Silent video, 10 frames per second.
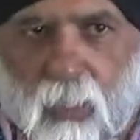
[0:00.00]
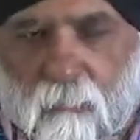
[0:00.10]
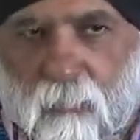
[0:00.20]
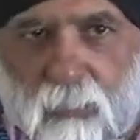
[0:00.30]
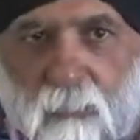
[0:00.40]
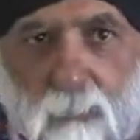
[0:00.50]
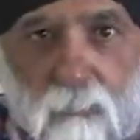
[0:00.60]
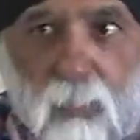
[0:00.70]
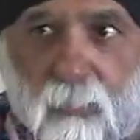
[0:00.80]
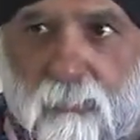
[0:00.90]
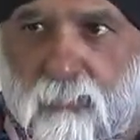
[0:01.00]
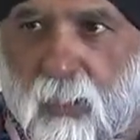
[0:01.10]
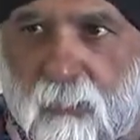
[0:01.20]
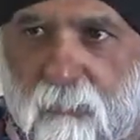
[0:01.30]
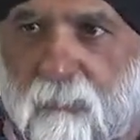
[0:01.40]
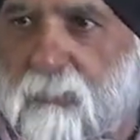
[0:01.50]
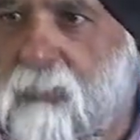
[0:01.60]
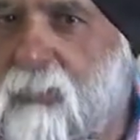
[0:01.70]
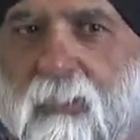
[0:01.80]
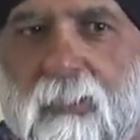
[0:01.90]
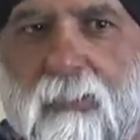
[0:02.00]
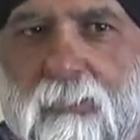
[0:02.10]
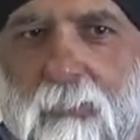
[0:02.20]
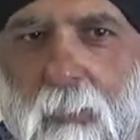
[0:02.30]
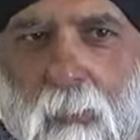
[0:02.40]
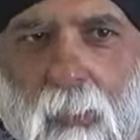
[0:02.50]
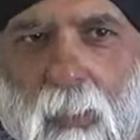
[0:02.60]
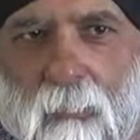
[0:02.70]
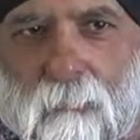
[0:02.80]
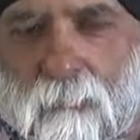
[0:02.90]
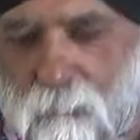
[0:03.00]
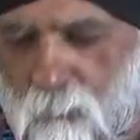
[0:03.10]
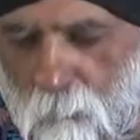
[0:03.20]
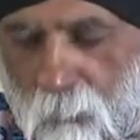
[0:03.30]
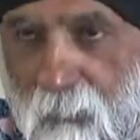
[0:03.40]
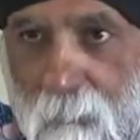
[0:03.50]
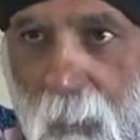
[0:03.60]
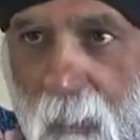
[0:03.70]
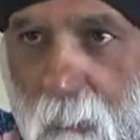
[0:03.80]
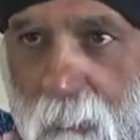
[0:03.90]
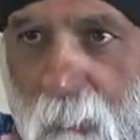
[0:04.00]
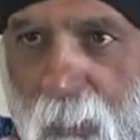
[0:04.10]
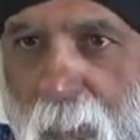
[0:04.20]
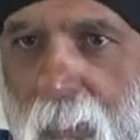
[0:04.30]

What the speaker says: I have a touch of laryngitis, so please bear with me.